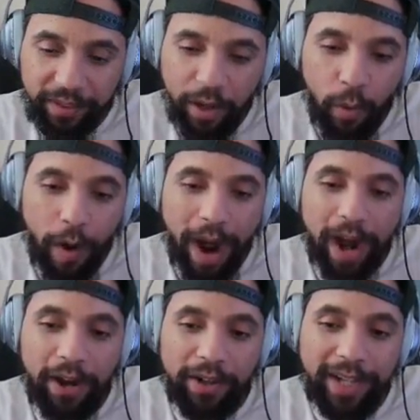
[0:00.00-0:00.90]

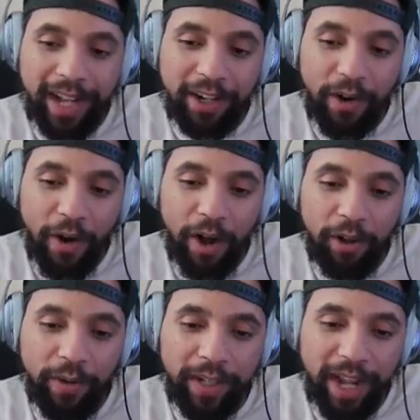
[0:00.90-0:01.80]
Wow, he gotta go
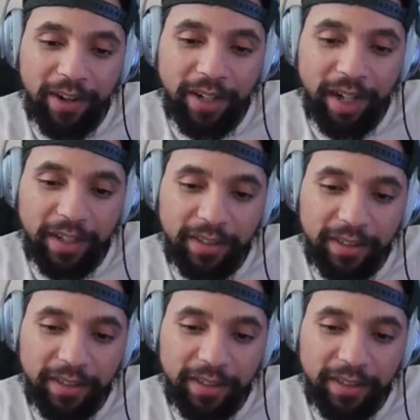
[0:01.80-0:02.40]
all the way down that.